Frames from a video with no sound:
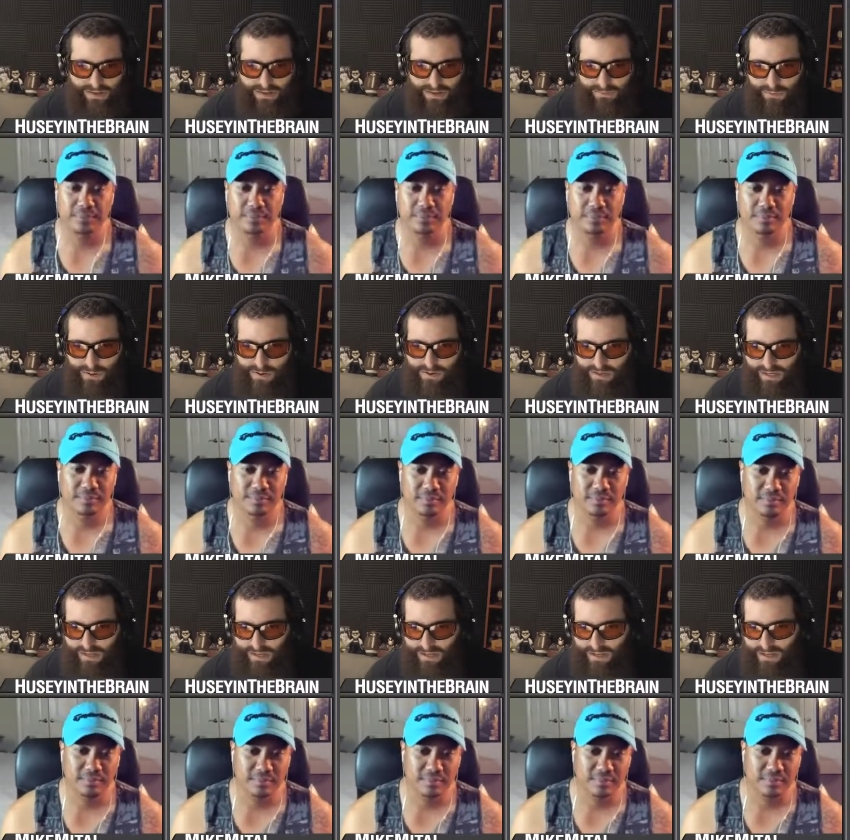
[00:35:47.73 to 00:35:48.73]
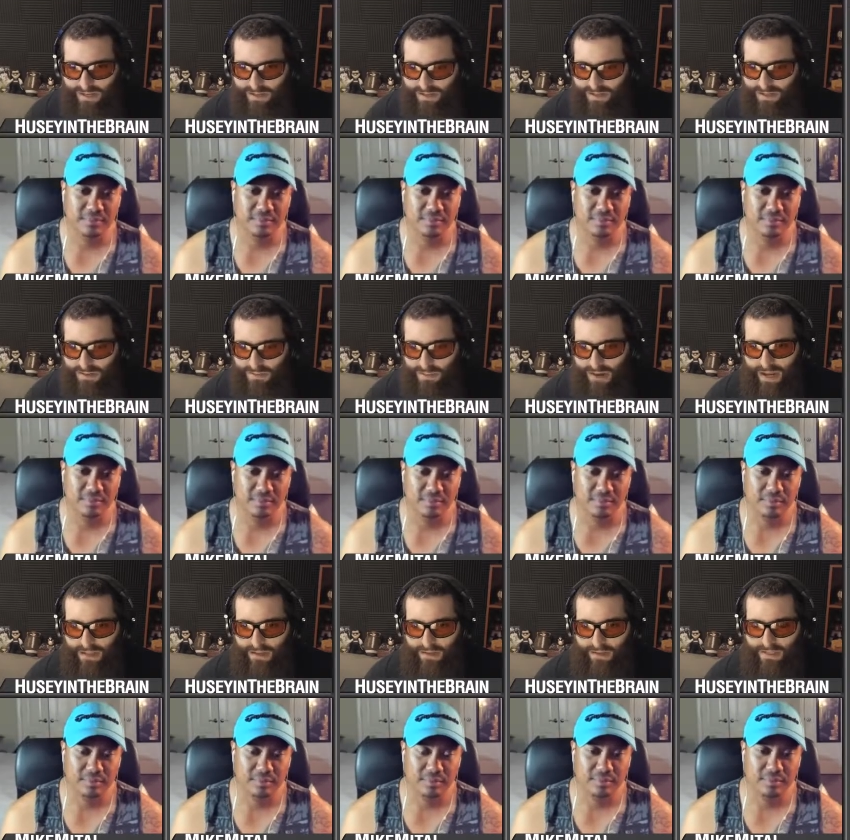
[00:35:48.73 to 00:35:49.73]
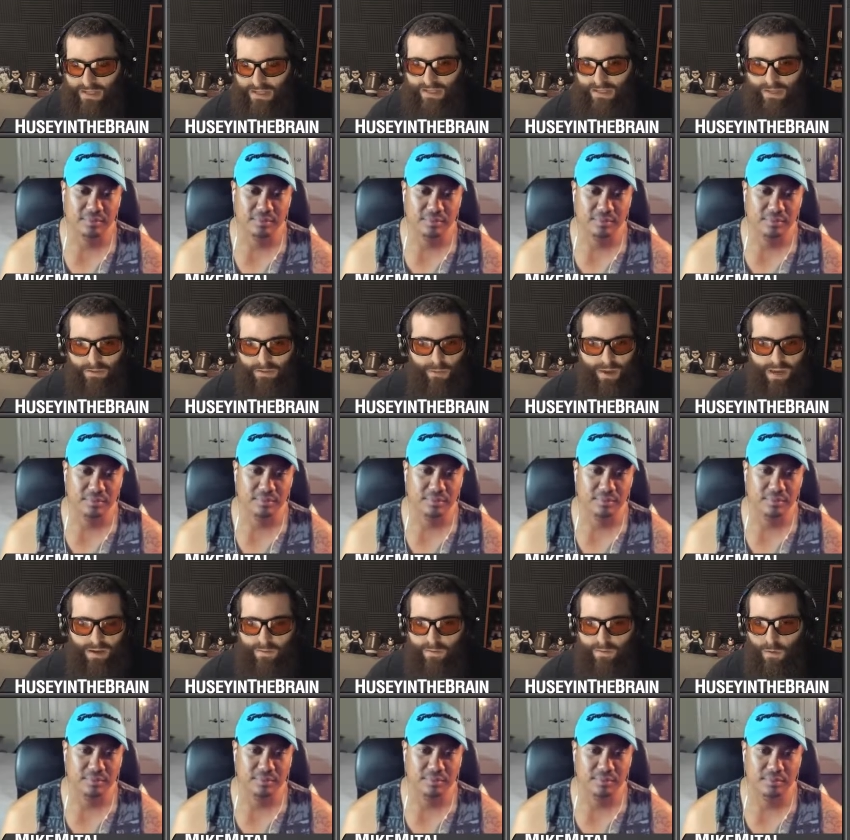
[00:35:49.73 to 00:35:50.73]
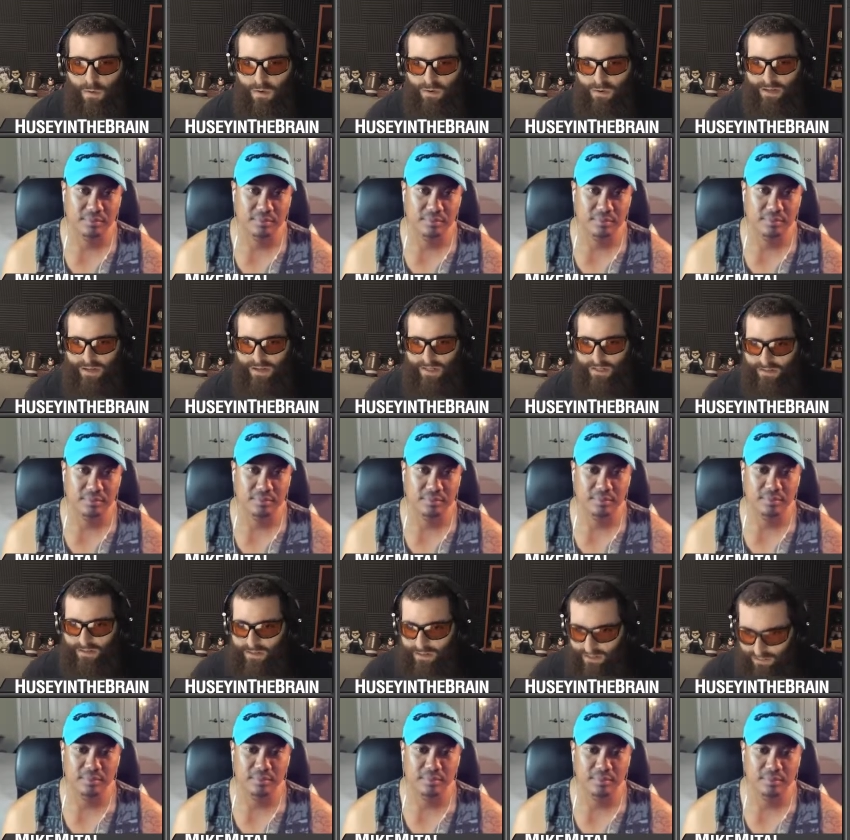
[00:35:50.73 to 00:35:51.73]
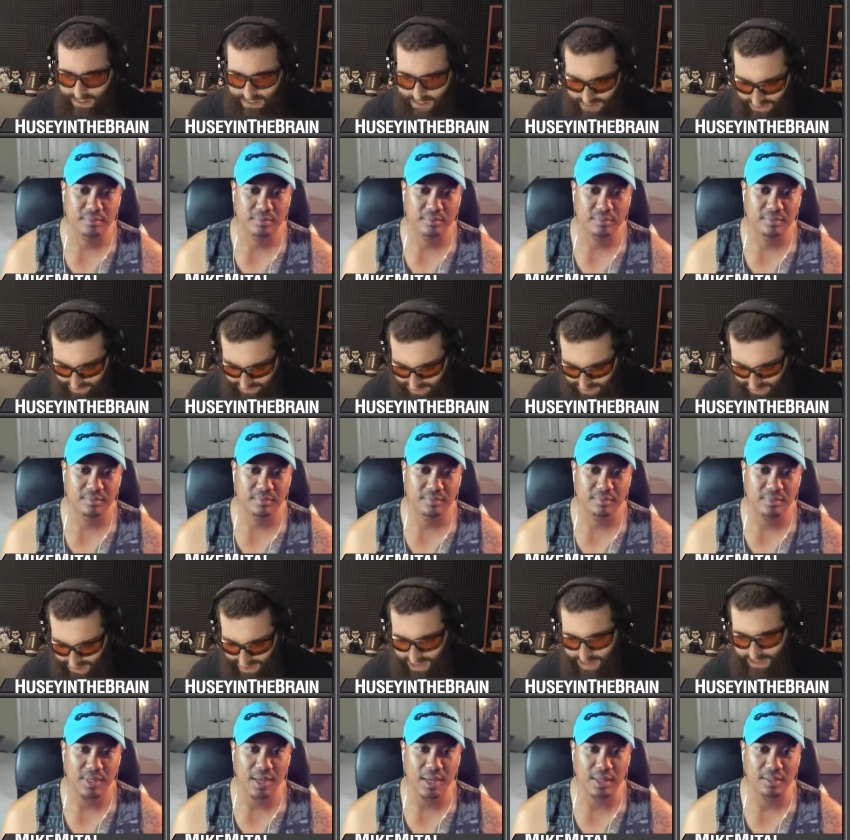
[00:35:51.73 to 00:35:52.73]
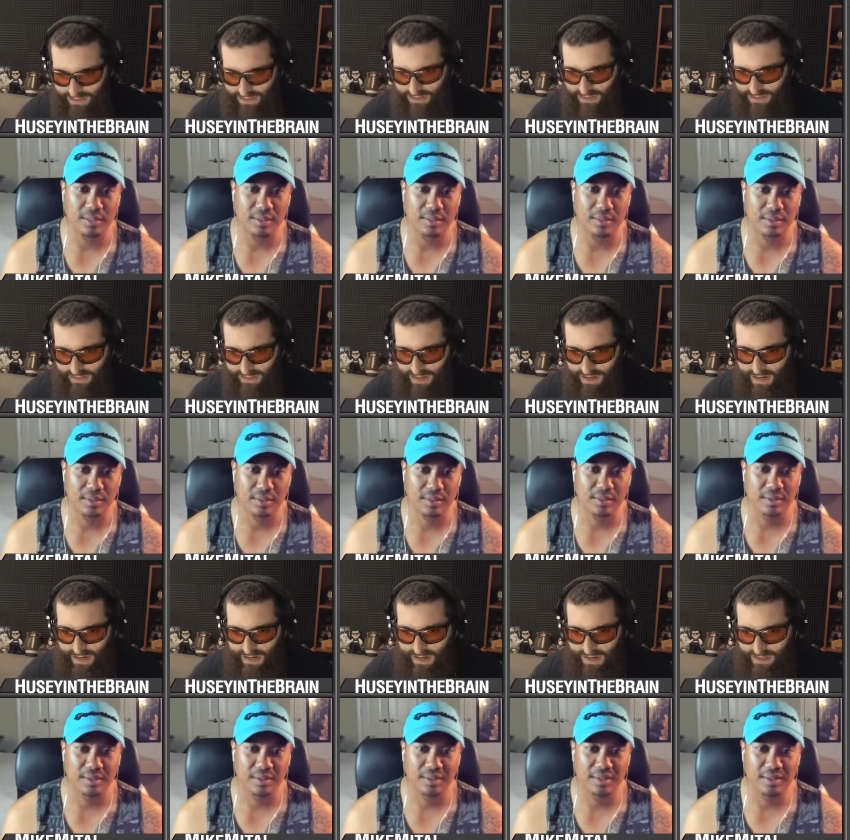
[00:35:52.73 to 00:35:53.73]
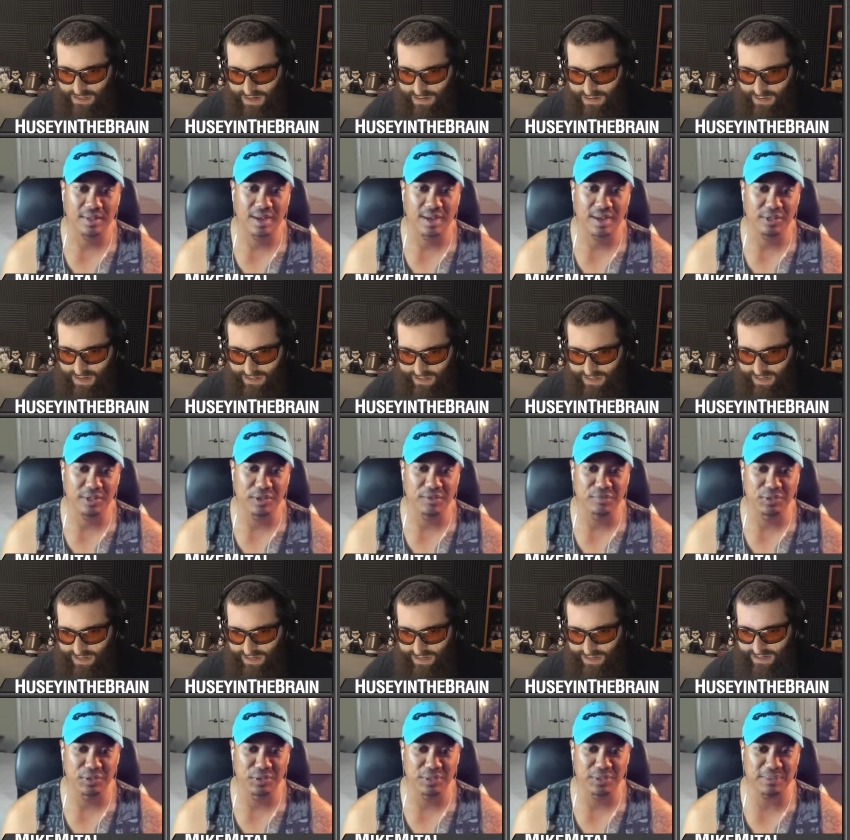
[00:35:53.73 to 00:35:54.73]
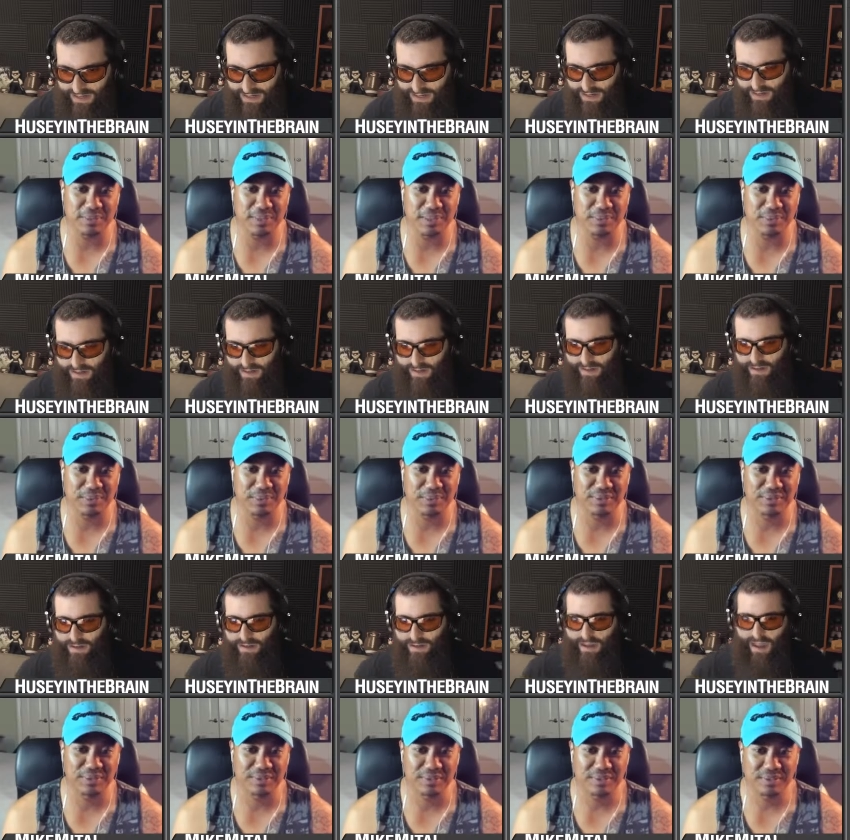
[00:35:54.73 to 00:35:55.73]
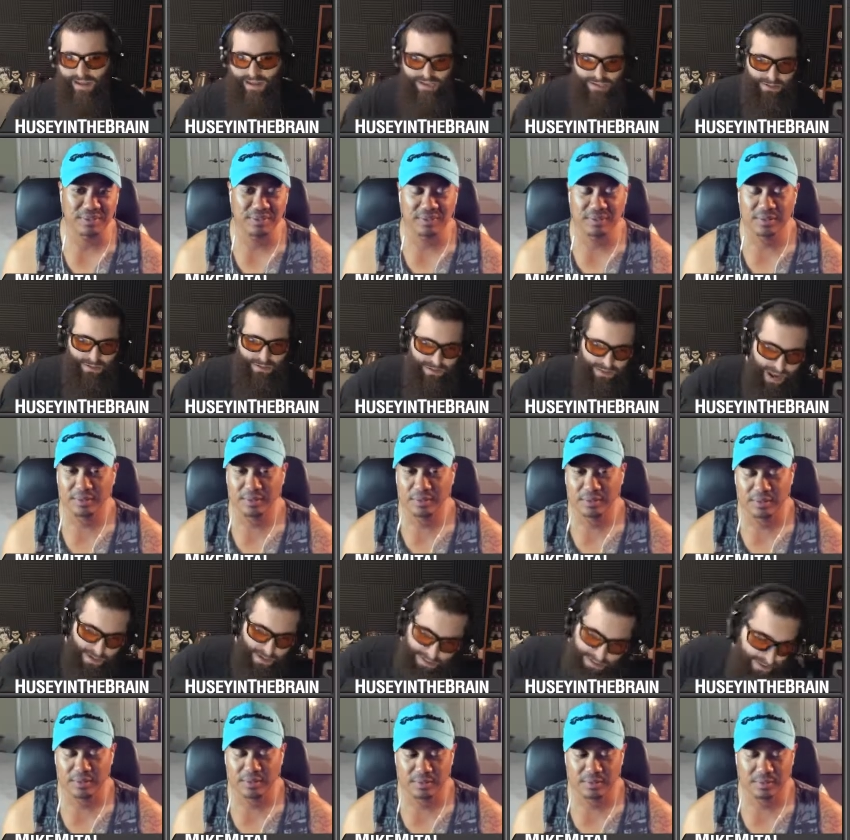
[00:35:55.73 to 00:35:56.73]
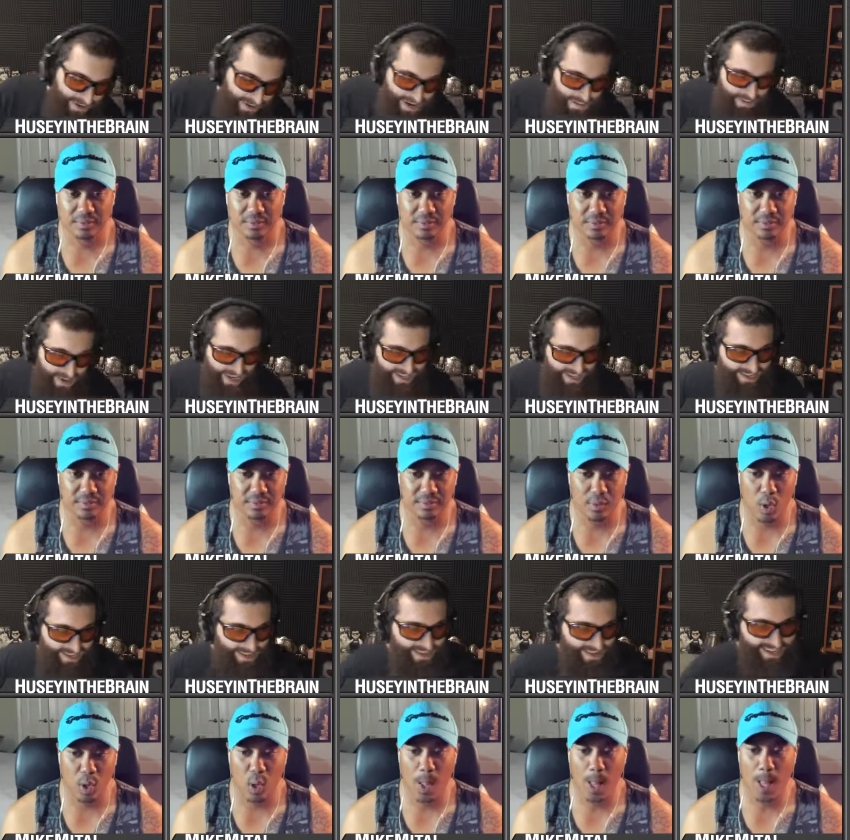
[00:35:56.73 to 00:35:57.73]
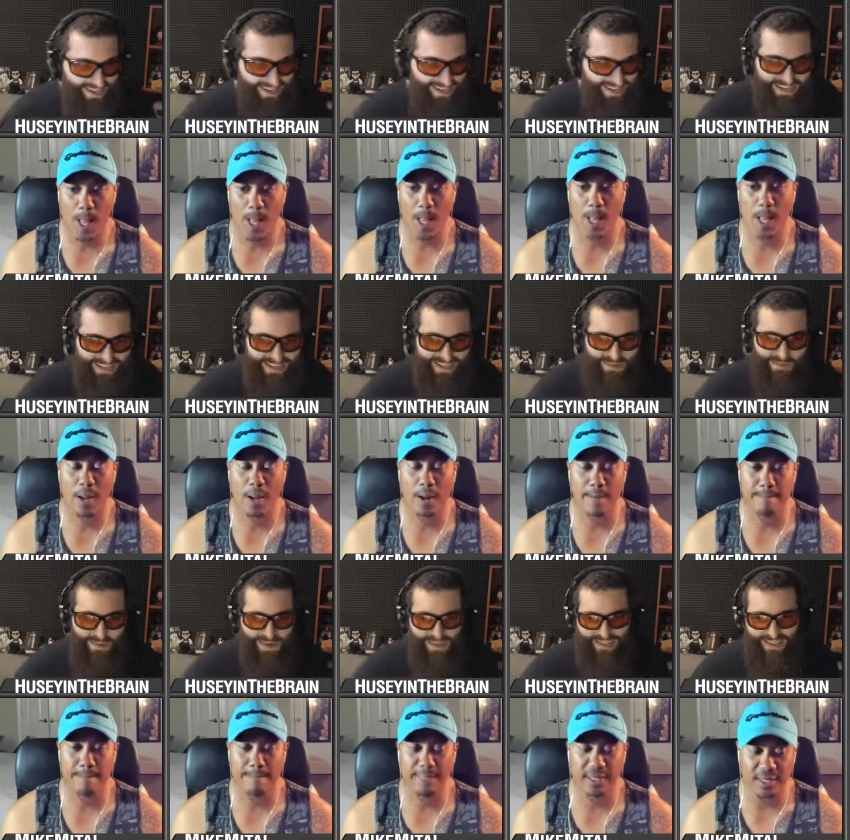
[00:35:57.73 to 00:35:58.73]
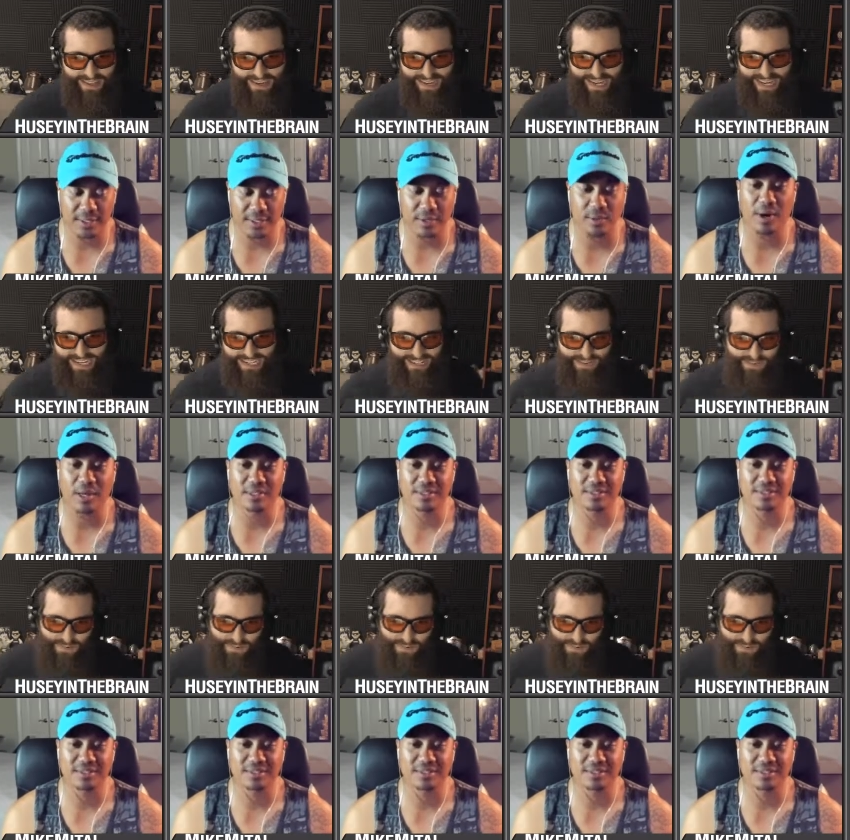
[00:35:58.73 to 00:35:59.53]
Speaker 1: uh, Royal said Kittle is a buy low. This is the week four list. Let me underline yeah. that because it's yeah, I try to make confusing. that. Yeah, yeah. So that was a great buy low. By yes, the way,